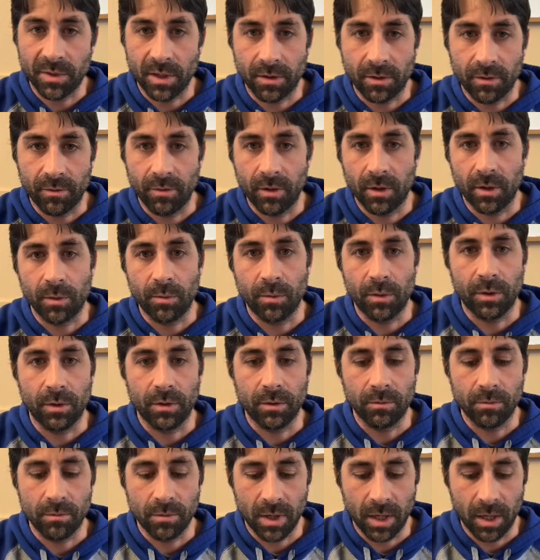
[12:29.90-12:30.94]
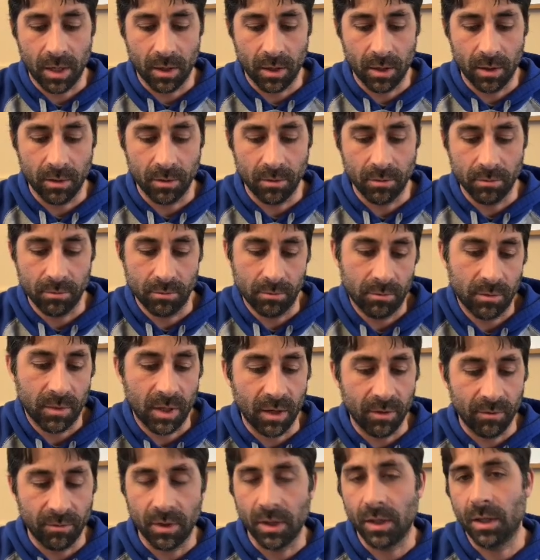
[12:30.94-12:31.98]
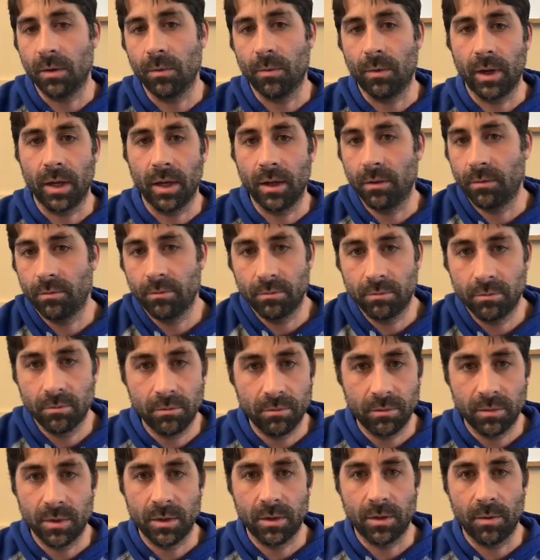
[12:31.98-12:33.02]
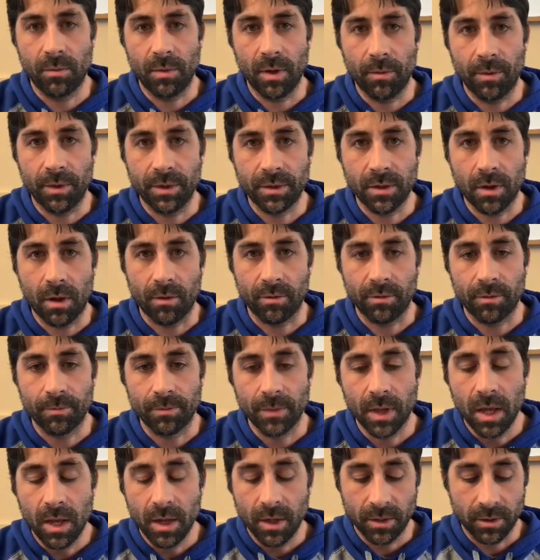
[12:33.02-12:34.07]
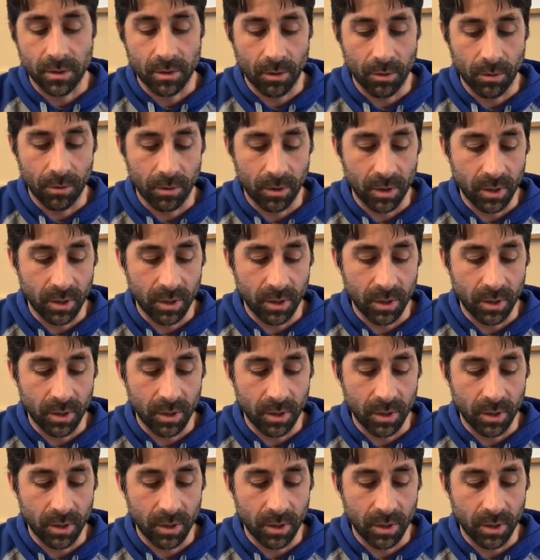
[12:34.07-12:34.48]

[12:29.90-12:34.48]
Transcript: variable in a convenient way to be able to solve. So these